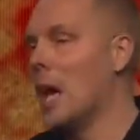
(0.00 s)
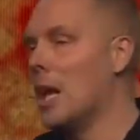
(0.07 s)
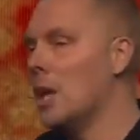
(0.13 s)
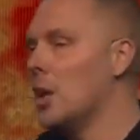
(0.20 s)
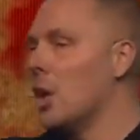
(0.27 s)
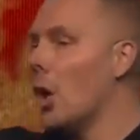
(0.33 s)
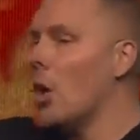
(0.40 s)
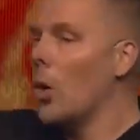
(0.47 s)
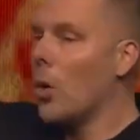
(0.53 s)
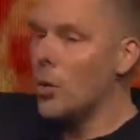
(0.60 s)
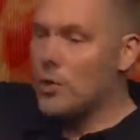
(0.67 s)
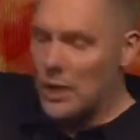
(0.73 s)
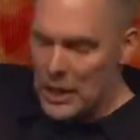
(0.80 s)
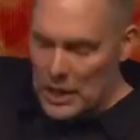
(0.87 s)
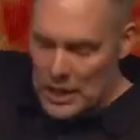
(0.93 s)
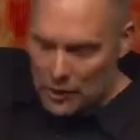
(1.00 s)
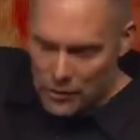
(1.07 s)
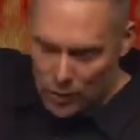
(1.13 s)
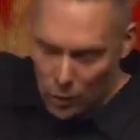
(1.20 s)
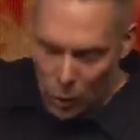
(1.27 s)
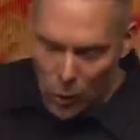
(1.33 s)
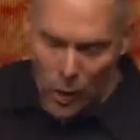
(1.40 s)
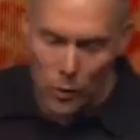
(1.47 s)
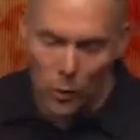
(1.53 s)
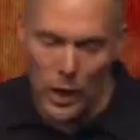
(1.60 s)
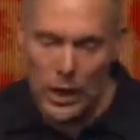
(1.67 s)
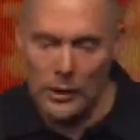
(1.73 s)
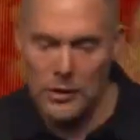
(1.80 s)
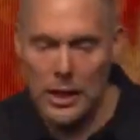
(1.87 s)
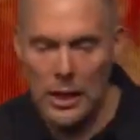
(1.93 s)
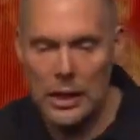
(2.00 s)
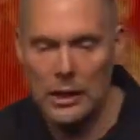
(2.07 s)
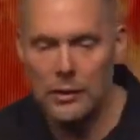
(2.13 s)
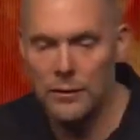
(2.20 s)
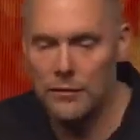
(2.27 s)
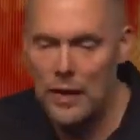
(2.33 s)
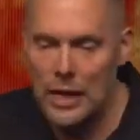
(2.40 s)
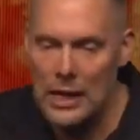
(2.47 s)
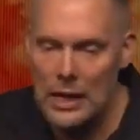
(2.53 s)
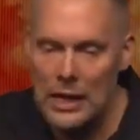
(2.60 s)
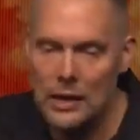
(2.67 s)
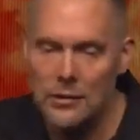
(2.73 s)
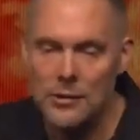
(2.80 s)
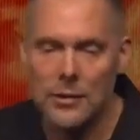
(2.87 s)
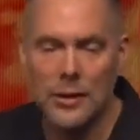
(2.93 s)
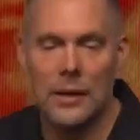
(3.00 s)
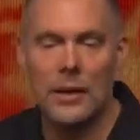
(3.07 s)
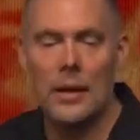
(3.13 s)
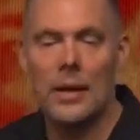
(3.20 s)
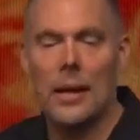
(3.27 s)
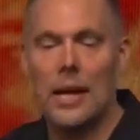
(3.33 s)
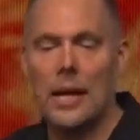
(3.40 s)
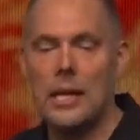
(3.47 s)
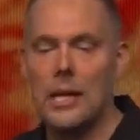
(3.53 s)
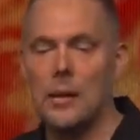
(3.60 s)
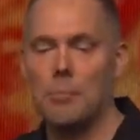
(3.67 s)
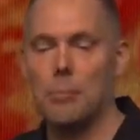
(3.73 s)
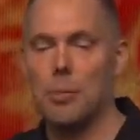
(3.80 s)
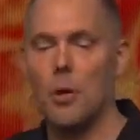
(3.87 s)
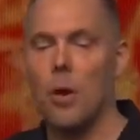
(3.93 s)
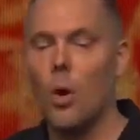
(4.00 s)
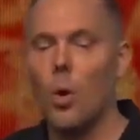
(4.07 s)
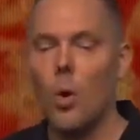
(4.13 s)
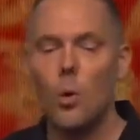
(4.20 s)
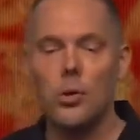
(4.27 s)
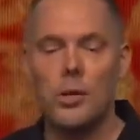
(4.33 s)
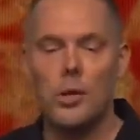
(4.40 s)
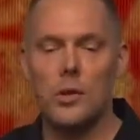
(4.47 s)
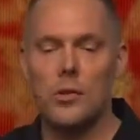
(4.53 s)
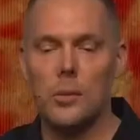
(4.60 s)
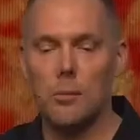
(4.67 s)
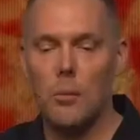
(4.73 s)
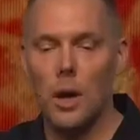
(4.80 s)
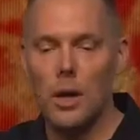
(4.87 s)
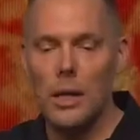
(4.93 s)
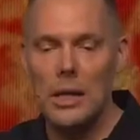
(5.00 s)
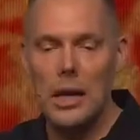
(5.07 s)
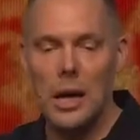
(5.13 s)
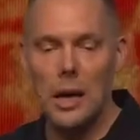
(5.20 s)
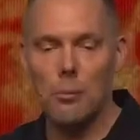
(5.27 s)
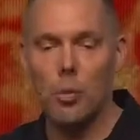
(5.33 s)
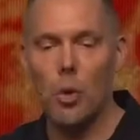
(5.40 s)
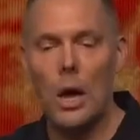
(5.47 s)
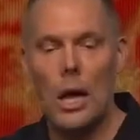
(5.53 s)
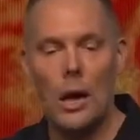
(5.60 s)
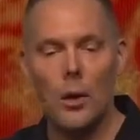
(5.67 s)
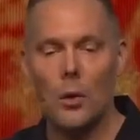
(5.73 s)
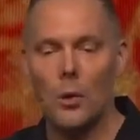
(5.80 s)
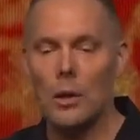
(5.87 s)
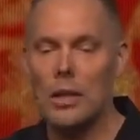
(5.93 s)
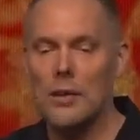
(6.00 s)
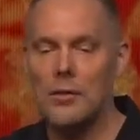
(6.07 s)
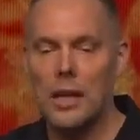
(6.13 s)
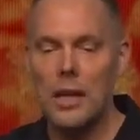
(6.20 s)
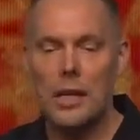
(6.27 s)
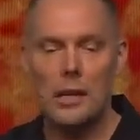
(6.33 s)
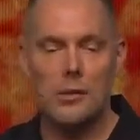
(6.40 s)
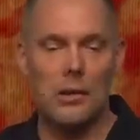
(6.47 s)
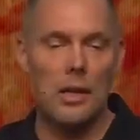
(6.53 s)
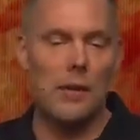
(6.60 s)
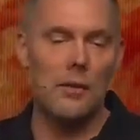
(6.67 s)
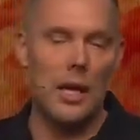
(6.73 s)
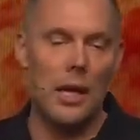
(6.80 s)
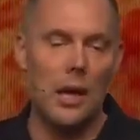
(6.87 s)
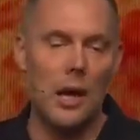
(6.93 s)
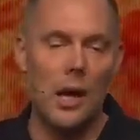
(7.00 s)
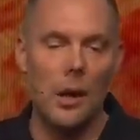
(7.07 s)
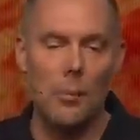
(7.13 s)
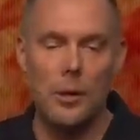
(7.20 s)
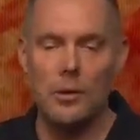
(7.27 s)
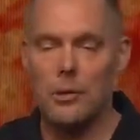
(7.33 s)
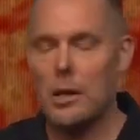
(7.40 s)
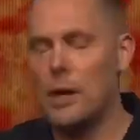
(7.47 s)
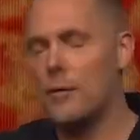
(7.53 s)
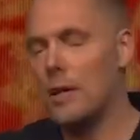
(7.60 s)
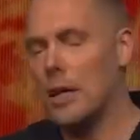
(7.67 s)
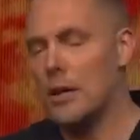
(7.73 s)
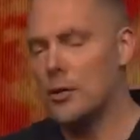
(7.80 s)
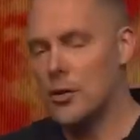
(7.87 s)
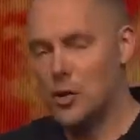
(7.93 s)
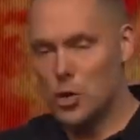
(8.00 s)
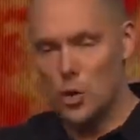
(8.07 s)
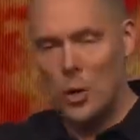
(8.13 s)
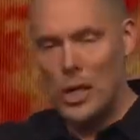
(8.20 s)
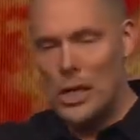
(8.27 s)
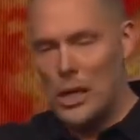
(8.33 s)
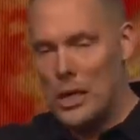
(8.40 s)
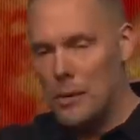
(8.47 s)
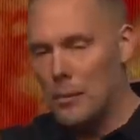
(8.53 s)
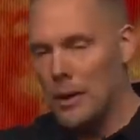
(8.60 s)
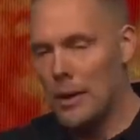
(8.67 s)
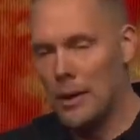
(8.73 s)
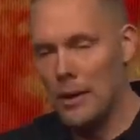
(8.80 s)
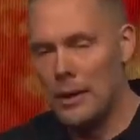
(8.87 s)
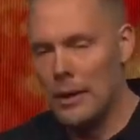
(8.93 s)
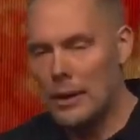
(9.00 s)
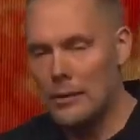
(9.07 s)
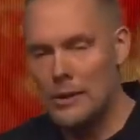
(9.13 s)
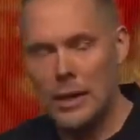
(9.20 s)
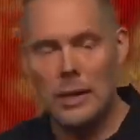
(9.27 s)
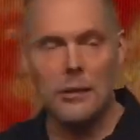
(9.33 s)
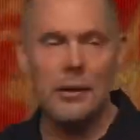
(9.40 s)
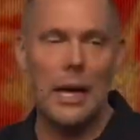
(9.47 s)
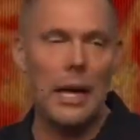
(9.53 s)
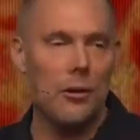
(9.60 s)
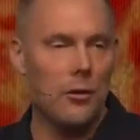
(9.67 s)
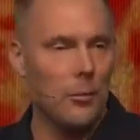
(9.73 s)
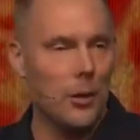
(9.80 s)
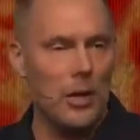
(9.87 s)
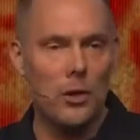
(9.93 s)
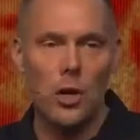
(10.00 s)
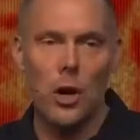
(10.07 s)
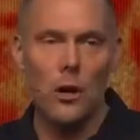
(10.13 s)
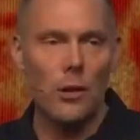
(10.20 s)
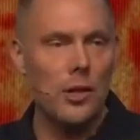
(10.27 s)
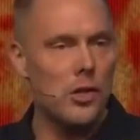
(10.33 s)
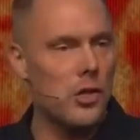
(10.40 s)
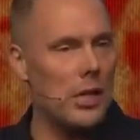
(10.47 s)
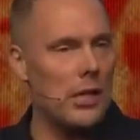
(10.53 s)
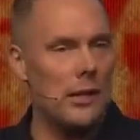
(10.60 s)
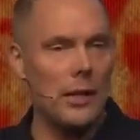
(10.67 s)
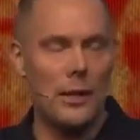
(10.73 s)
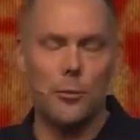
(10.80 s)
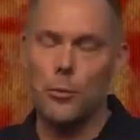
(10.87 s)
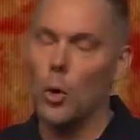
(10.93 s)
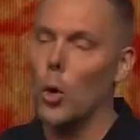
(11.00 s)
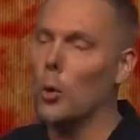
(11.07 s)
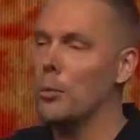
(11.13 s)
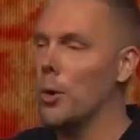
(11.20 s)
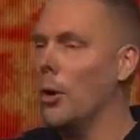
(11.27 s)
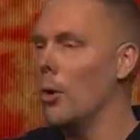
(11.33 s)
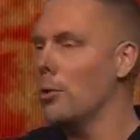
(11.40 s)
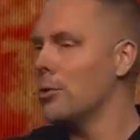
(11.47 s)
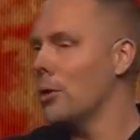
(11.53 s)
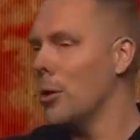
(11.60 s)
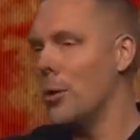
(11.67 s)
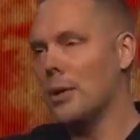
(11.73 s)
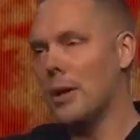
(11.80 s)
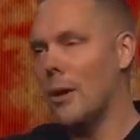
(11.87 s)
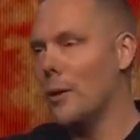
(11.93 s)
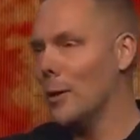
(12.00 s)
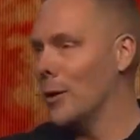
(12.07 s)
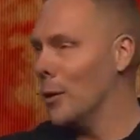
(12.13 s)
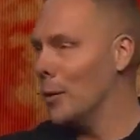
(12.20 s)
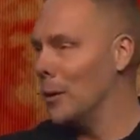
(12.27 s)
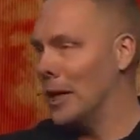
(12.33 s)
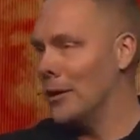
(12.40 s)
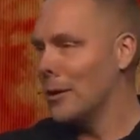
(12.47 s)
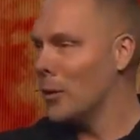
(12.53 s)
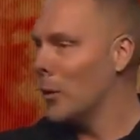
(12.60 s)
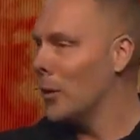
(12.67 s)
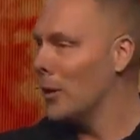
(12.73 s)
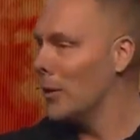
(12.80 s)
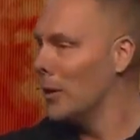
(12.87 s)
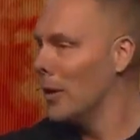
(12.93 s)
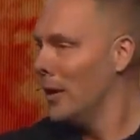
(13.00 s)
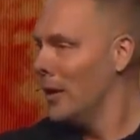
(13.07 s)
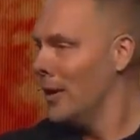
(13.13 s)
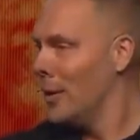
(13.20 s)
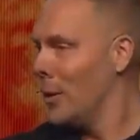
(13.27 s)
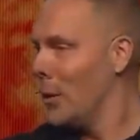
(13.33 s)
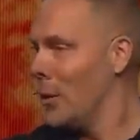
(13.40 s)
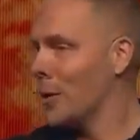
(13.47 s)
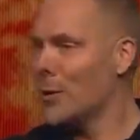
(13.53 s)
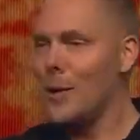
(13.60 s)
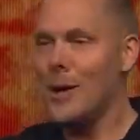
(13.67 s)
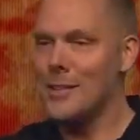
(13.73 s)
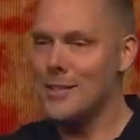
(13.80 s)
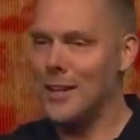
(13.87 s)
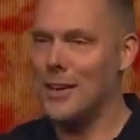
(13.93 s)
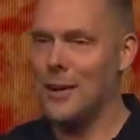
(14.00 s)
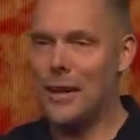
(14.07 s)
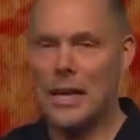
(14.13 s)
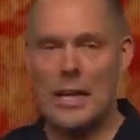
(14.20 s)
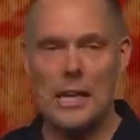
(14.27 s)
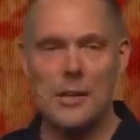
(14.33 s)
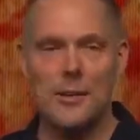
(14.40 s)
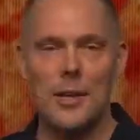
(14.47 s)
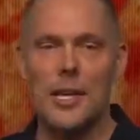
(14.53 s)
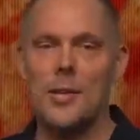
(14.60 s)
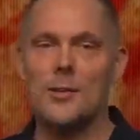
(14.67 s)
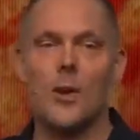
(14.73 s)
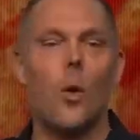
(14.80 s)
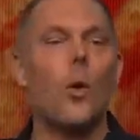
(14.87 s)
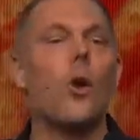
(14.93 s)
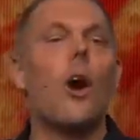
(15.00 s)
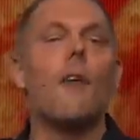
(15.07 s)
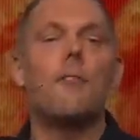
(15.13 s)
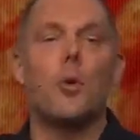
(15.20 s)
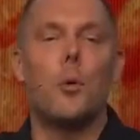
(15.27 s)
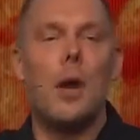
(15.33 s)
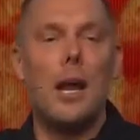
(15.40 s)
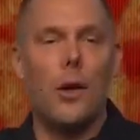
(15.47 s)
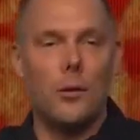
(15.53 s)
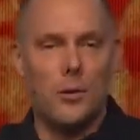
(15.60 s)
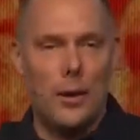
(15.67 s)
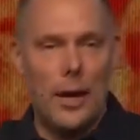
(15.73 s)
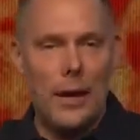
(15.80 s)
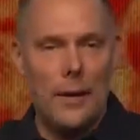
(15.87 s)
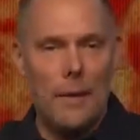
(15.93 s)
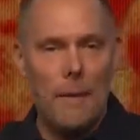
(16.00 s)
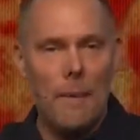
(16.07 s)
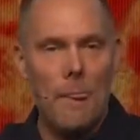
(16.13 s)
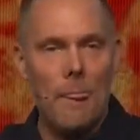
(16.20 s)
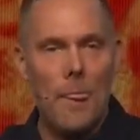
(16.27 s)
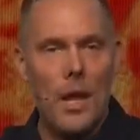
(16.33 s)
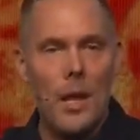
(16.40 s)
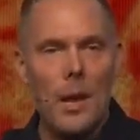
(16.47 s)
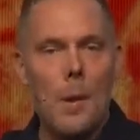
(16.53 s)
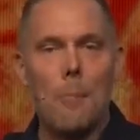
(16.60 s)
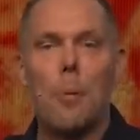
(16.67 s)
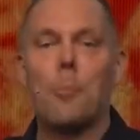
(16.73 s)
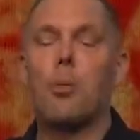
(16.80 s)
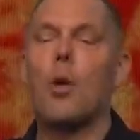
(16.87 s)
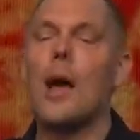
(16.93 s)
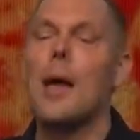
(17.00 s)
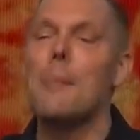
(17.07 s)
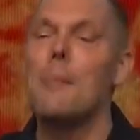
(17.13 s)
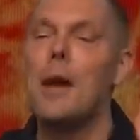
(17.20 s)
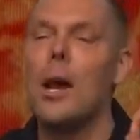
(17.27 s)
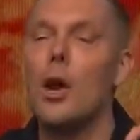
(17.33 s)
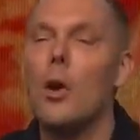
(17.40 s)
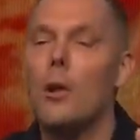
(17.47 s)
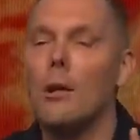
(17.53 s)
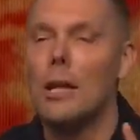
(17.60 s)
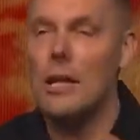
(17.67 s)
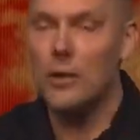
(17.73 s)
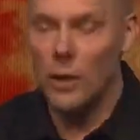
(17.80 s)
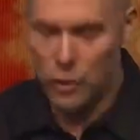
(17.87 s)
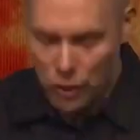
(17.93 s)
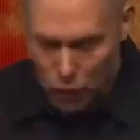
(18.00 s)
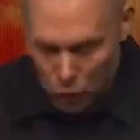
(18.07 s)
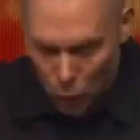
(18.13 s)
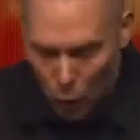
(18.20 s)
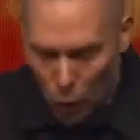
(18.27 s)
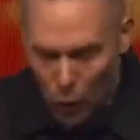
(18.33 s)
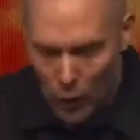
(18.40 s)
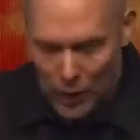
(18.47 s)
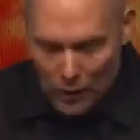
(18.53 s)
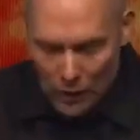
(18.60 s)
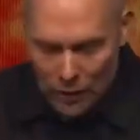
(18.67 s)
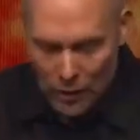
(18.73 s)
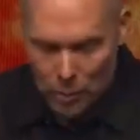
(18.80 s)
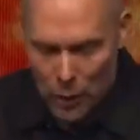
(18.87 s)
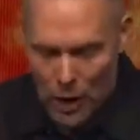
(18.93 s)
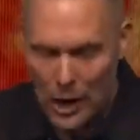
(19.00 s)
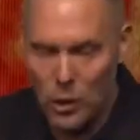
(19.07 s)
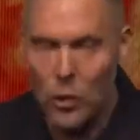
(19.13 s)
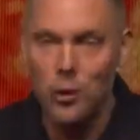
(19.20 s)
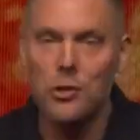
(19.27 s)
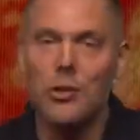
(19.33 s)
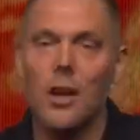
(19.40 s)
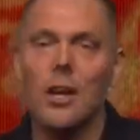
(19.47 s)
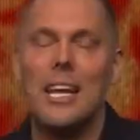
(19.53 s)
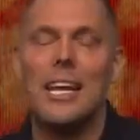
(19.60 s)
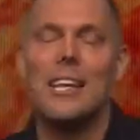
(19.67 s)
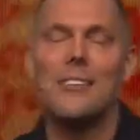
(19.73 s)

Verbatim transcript: and he goes and he gets a one-way ticket to Vegas, and he blows his money on prodigal living. He's living it up. He's living his dream. He's getting texts from like Charlie Sheen, like, bro, slow it down a little, man. You're going crazy here. Like he's going off the rails, right? But primarily the story of the prodigal son